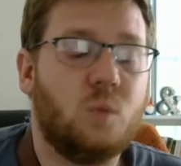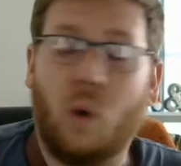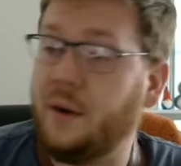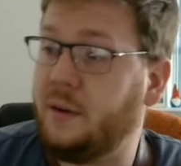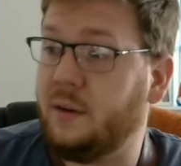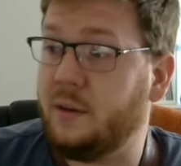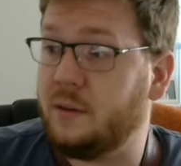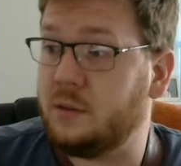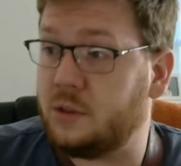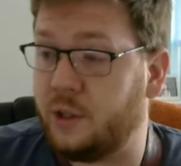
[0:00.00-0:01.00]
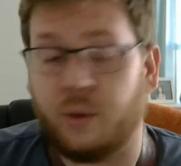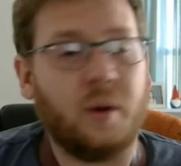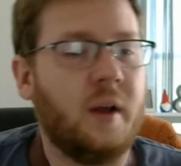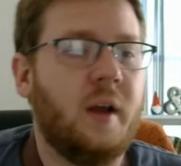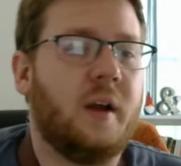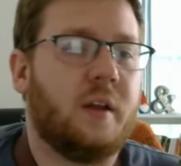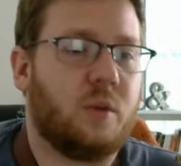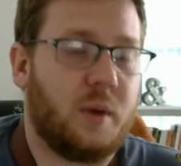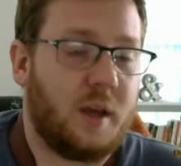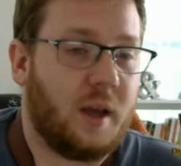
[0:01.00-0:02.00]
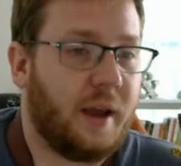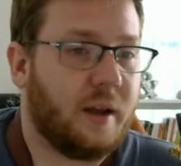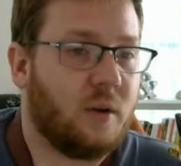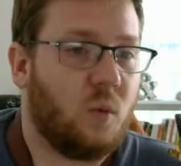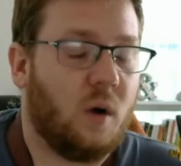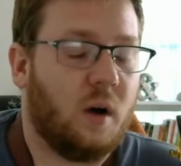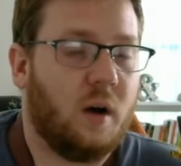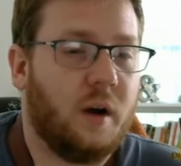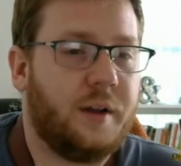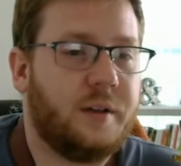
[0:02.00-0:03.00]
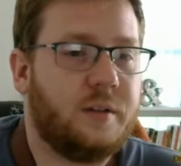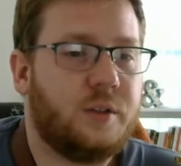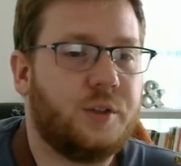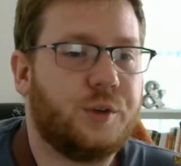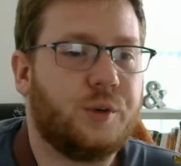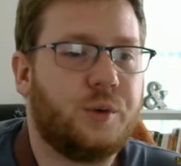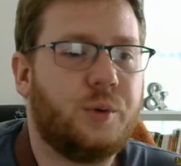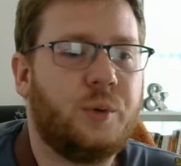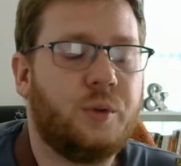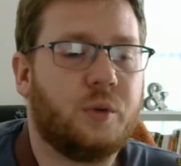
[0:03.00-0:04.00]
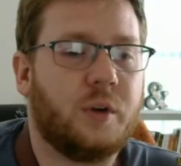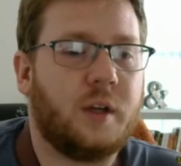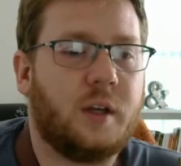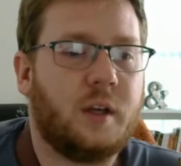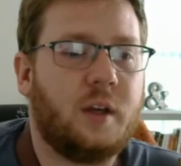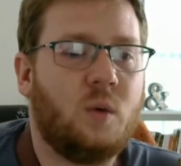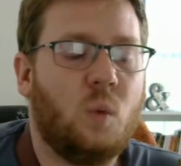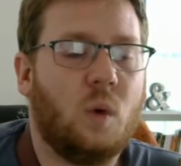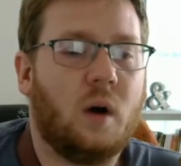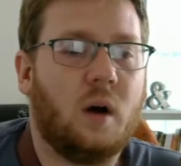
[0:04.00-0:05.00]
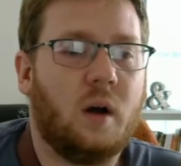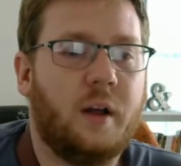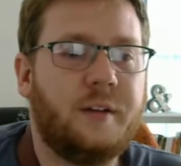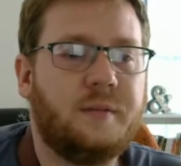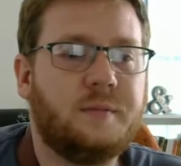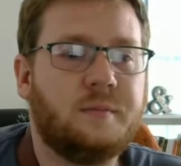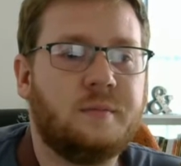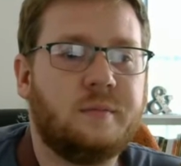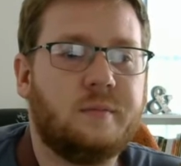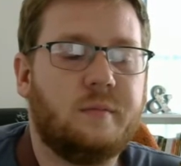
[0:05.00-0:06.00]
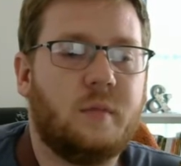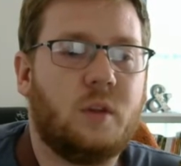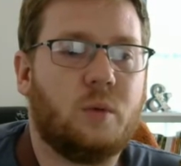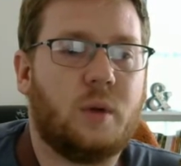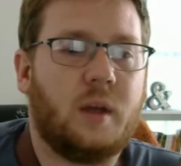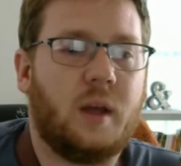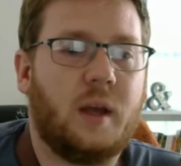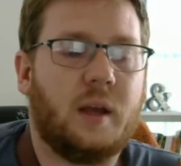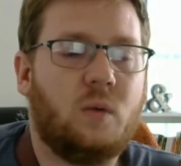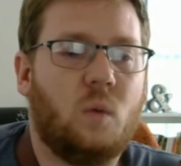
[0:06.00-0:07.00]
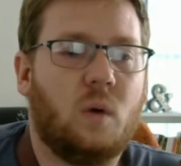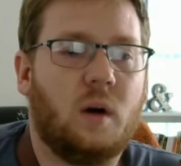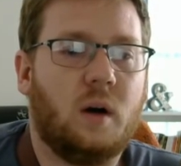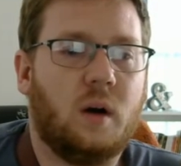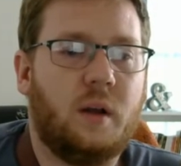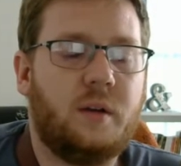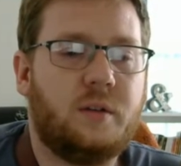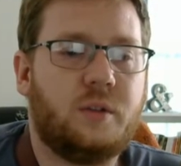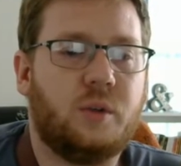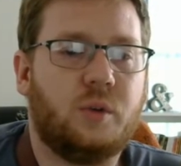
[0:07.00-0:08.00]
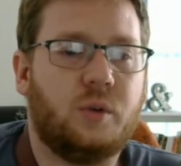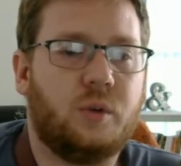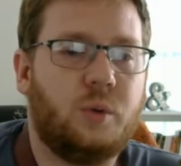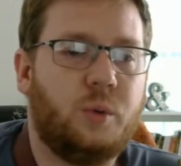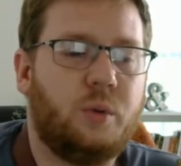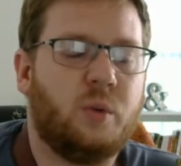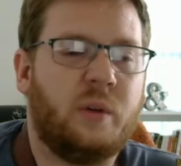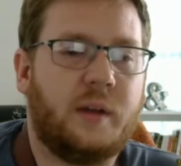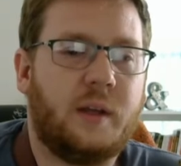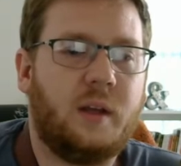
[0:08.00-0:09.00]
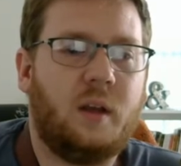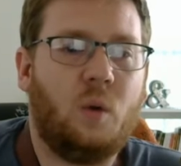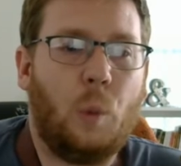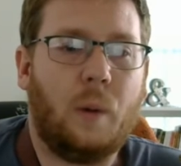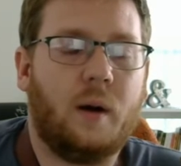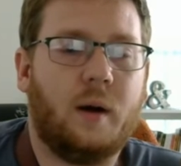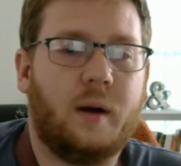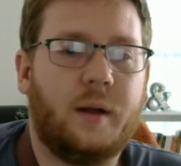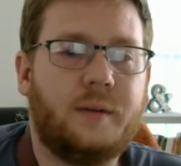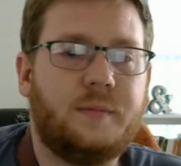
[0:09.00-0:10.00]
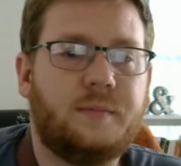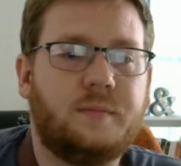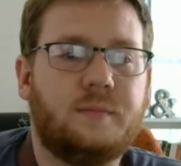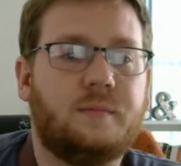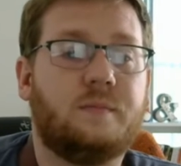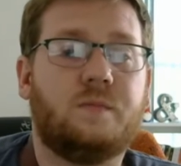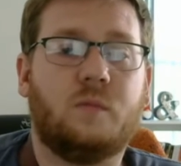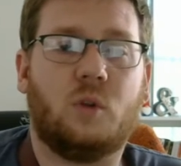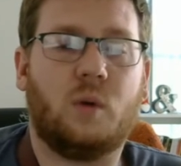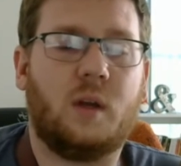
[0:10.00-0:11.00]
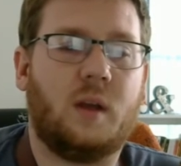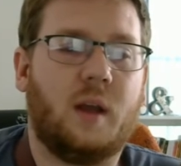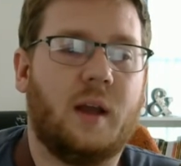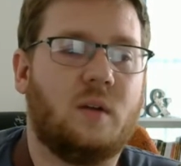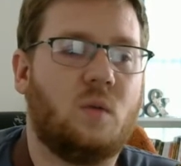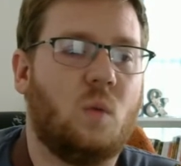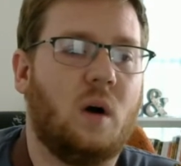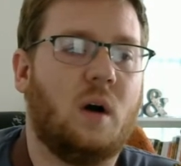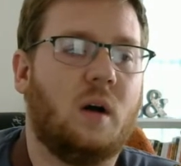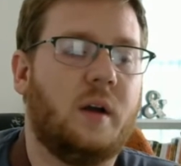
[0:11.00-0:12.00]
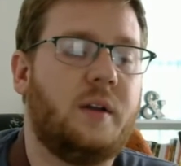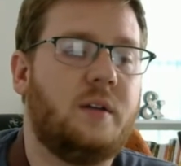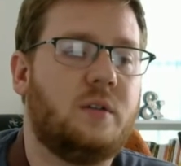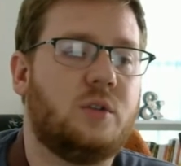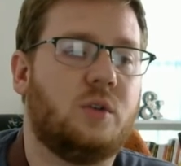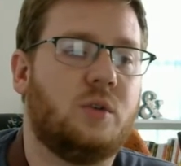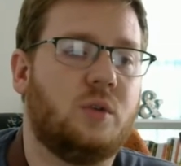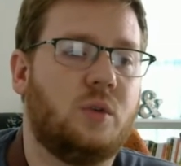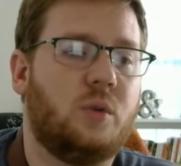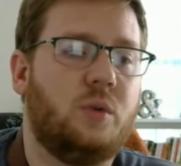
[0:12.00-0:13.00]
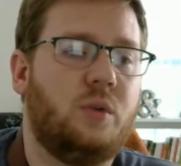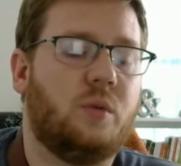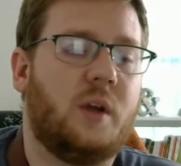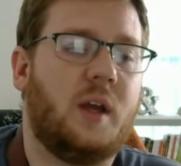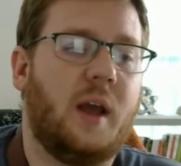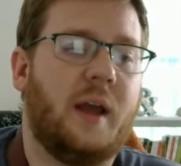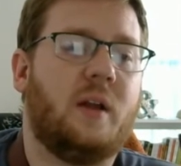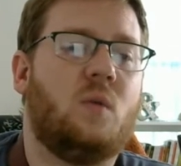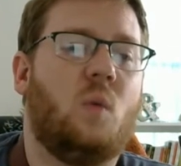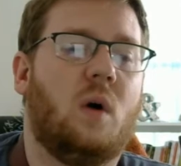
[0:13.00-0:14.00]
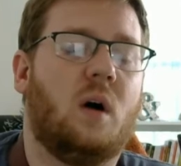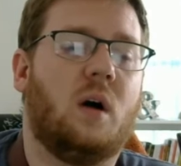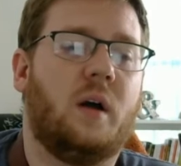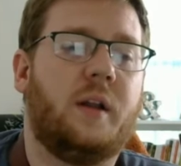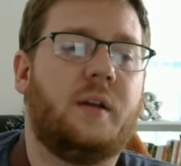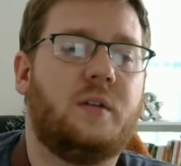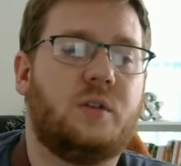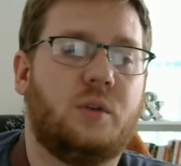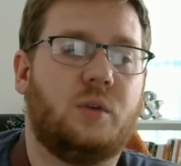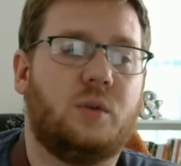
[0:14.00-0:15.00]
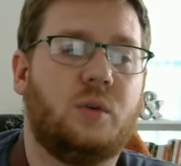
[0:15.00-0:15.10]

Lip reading: 1, 2, 3 and 1, 2, 3, 1, 3 and 1, 2, 3, 1, 3 and 1, 2, 3 and 1, 2,